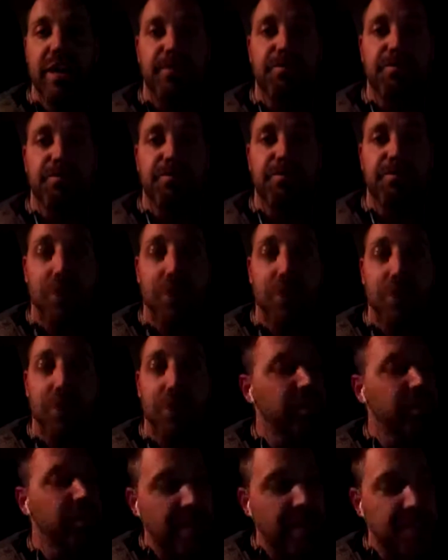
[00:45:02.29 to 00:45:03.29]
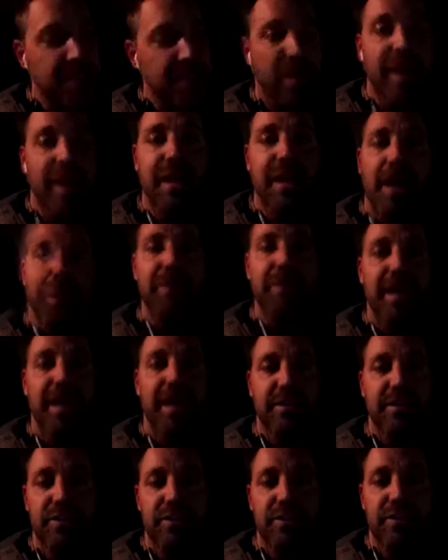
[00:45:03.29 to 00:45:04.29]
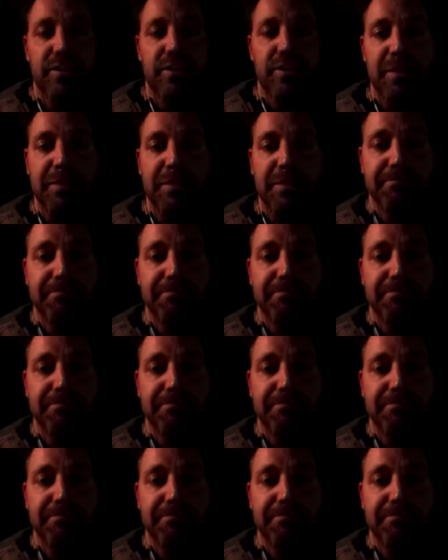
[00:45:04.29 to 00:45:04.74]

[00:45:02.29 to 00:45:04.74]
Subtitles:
here. So that's what I got. Back to you, Amy.